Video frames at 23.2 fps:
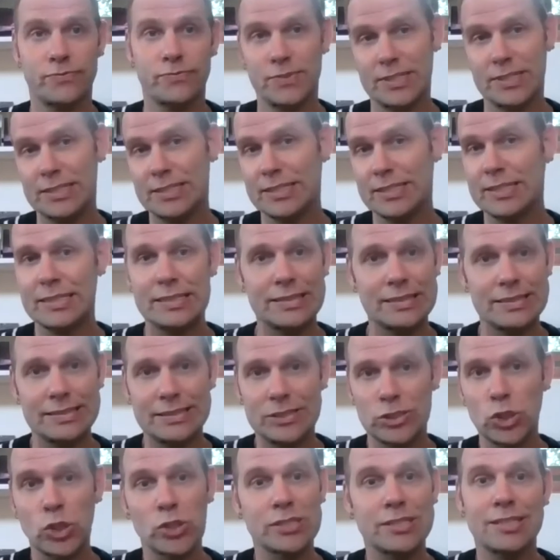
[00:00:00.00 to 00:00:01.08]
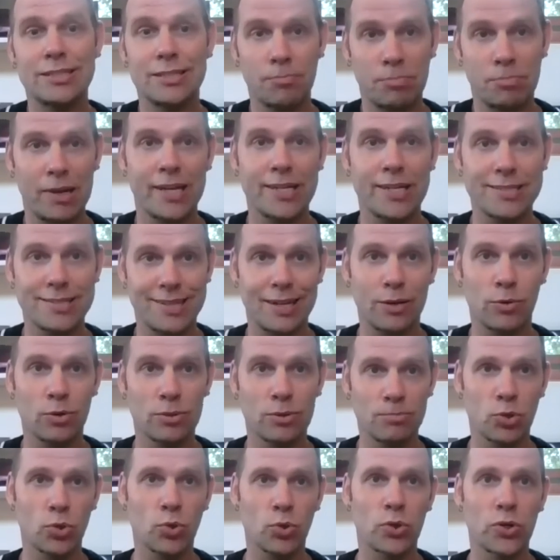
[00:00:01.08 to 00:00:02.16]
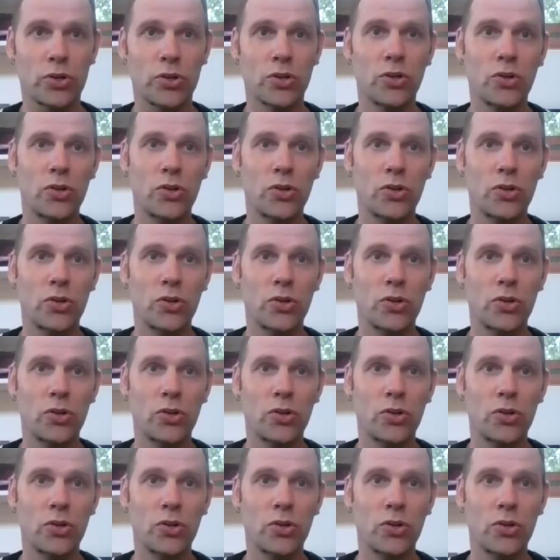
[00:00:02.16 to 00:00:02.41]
in not in the place they were born.